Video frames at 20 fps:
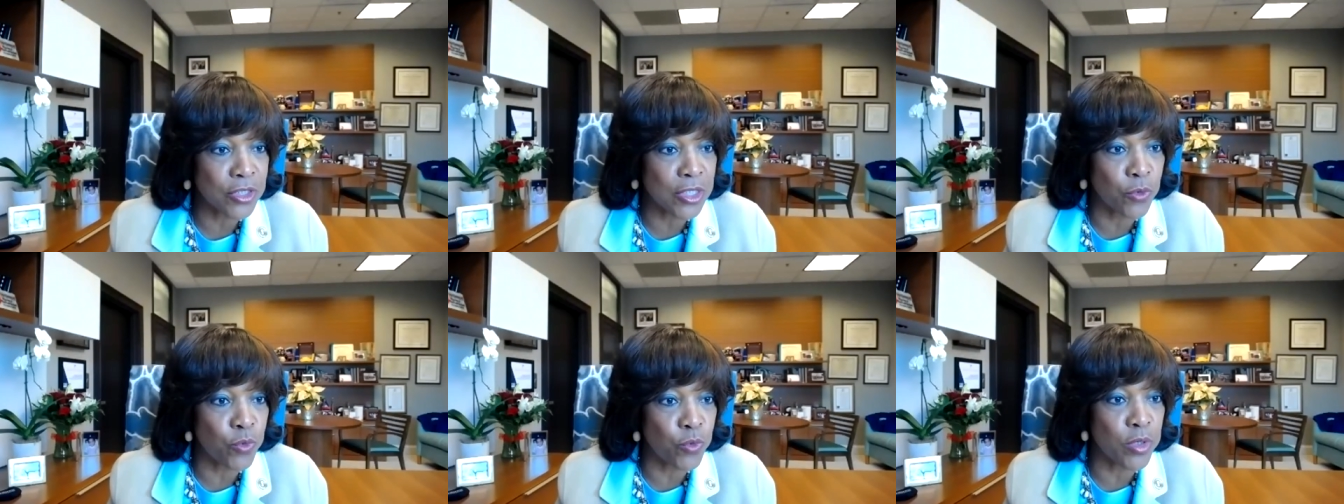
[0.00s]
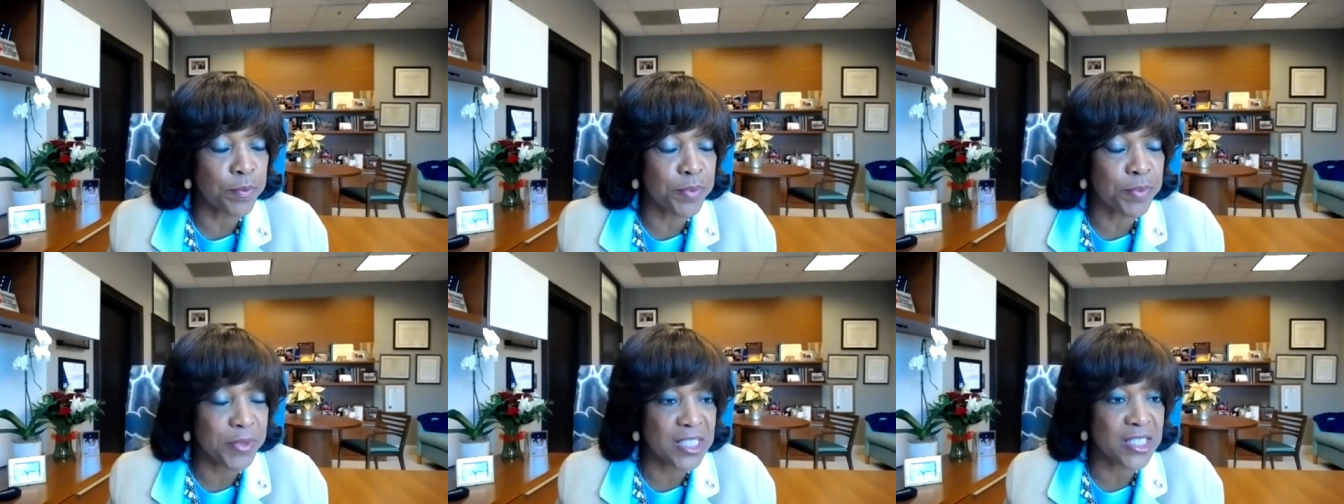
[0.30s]
that
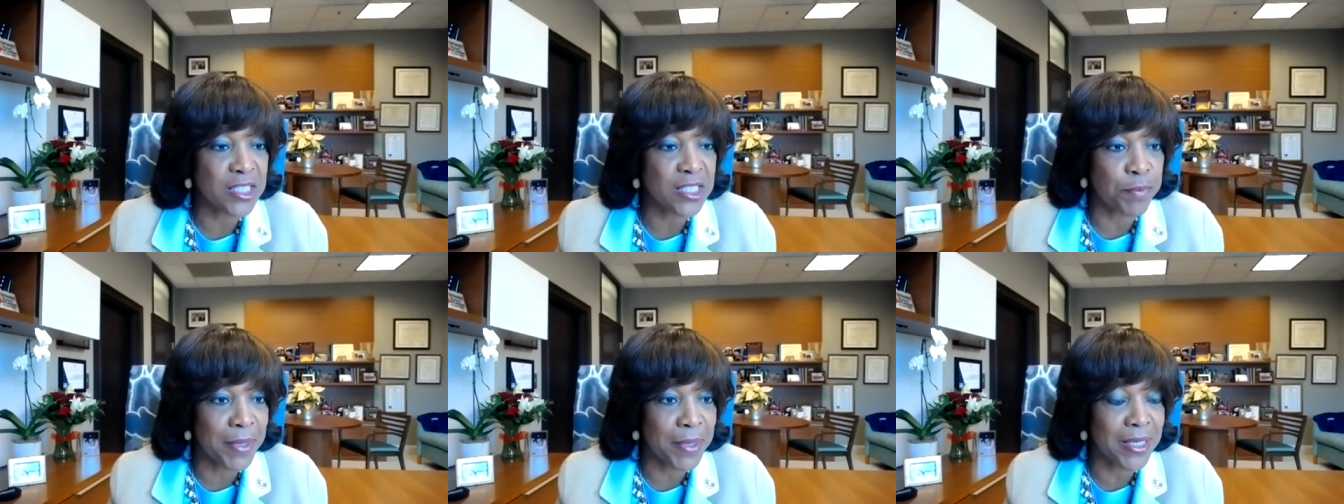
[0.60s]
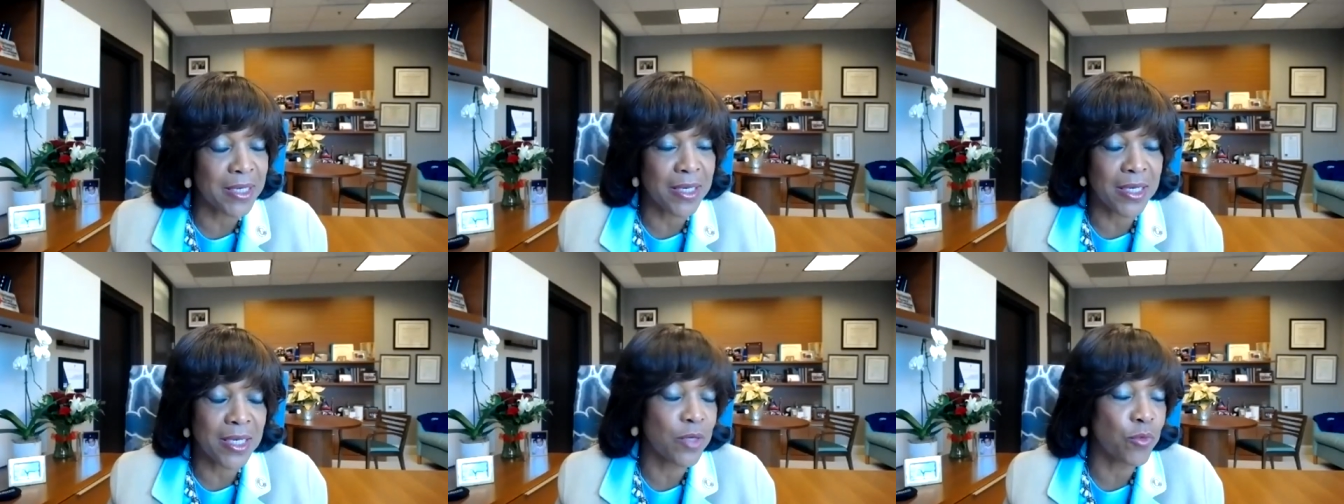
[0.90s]
we're
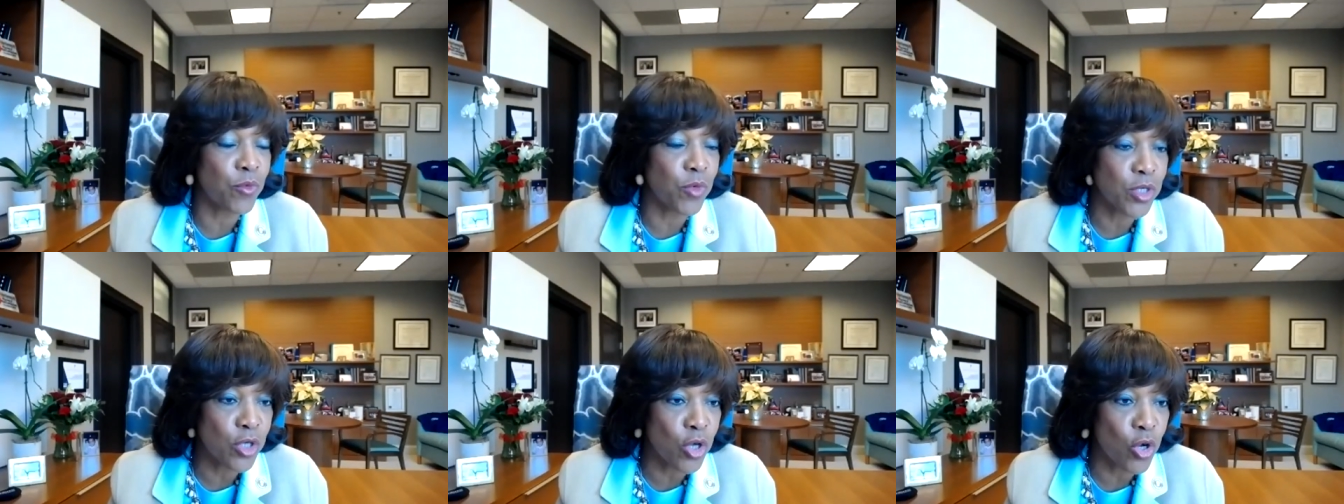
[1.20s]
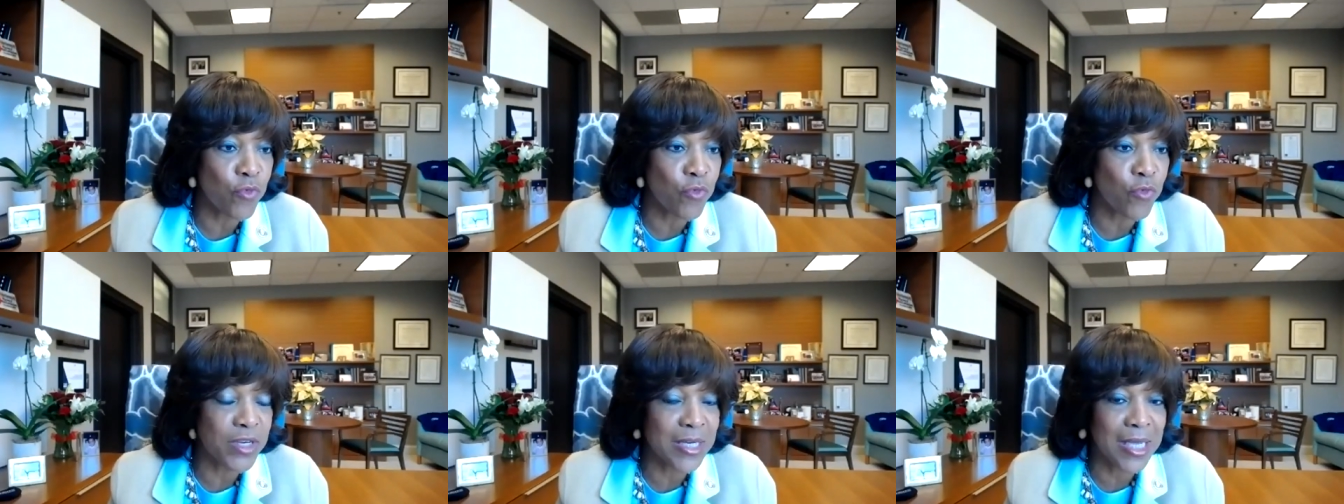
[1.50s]
participating in with
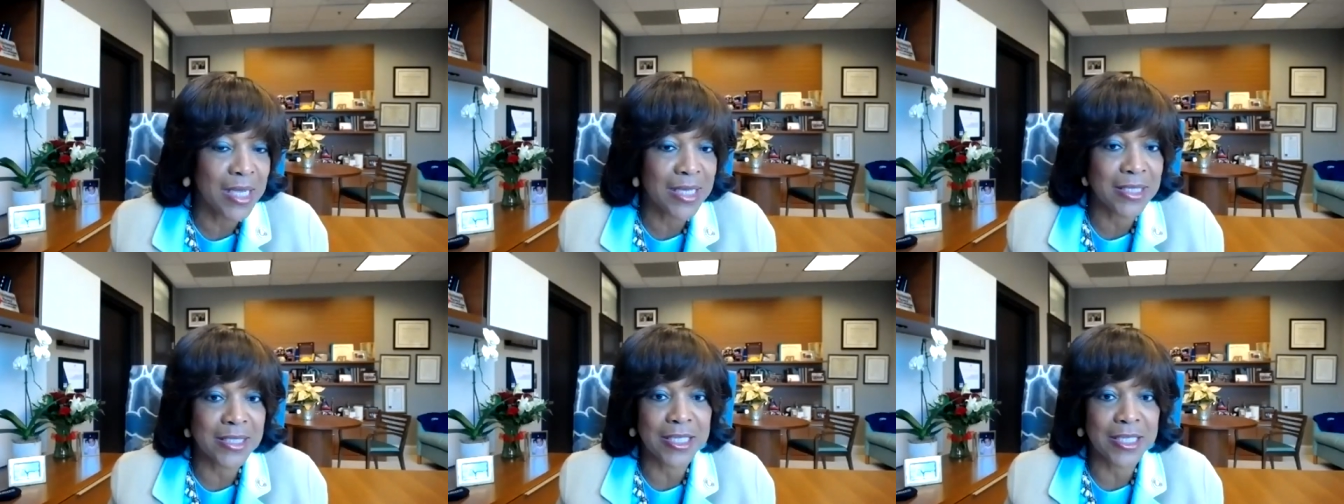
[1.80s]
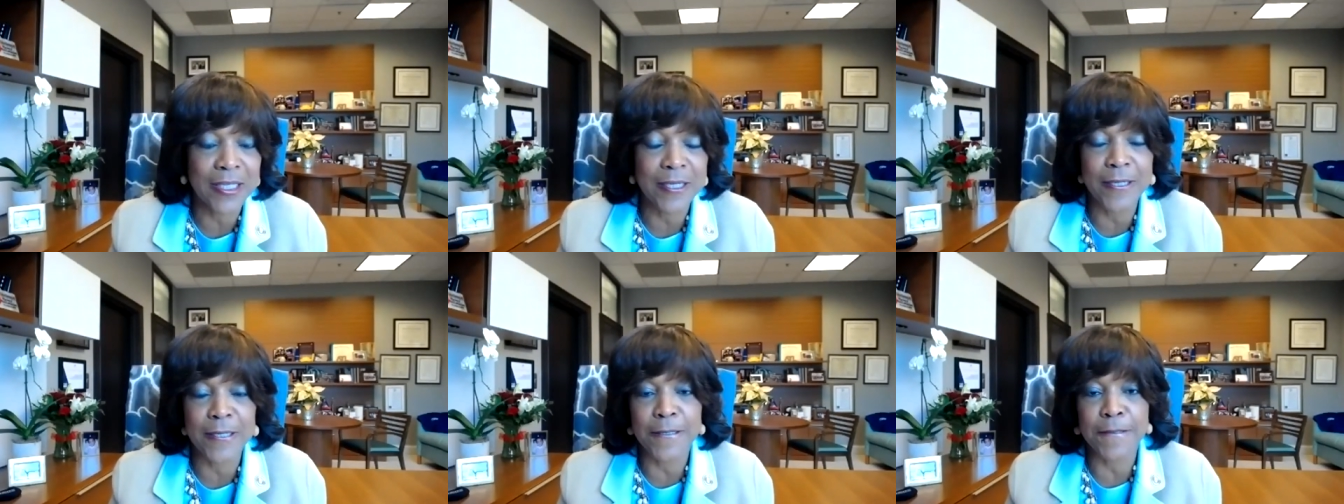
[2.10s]

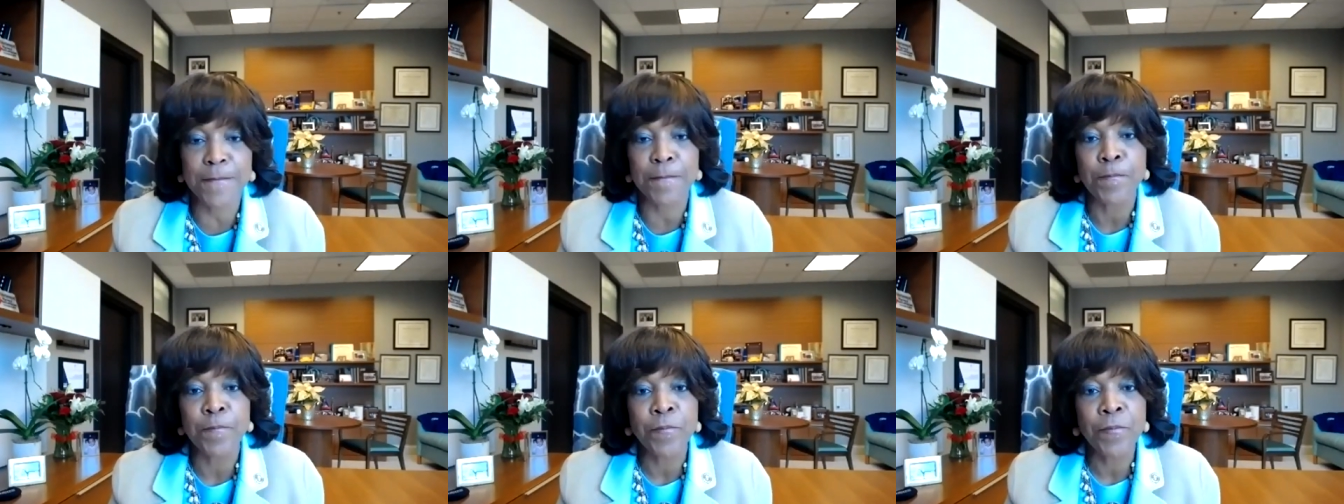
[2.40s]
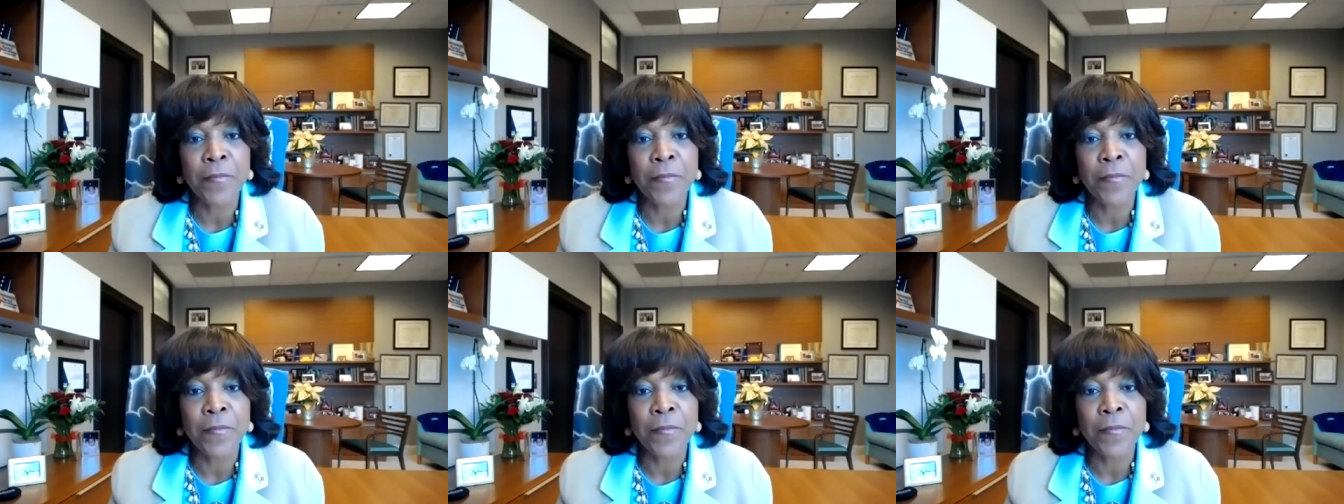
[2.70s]
COVID-19.